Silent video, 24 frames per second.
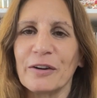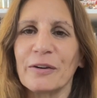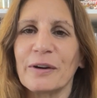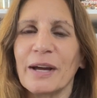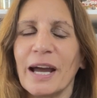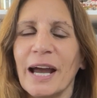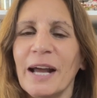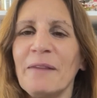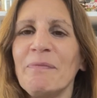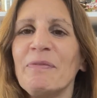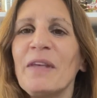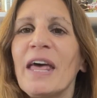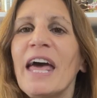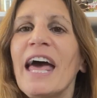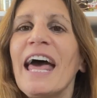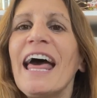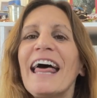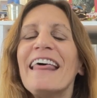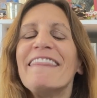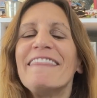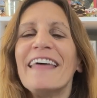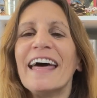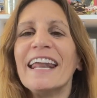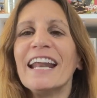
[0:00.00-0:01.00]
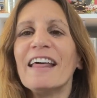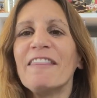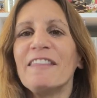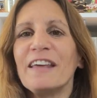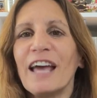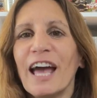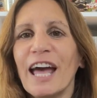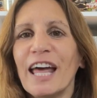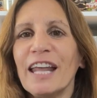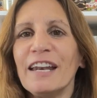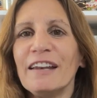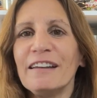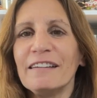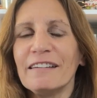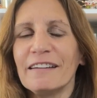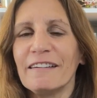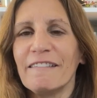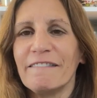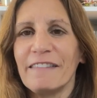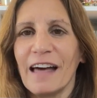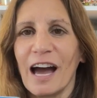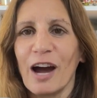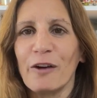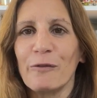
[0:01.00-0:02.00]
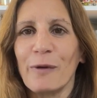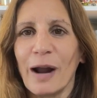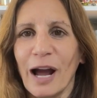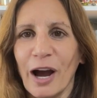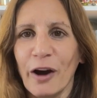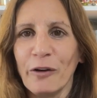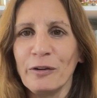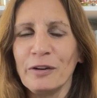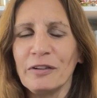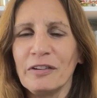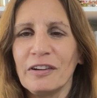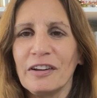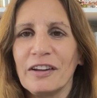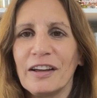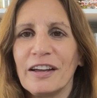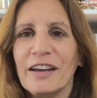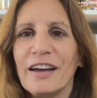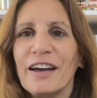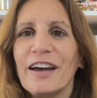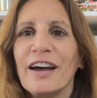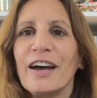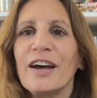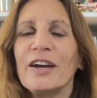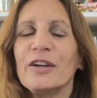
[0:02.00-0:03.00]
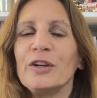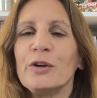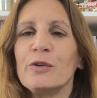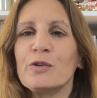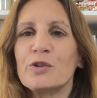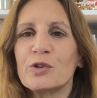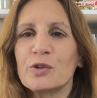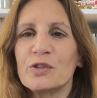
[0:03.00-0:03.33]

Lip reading: Okay, then at the end of that round, you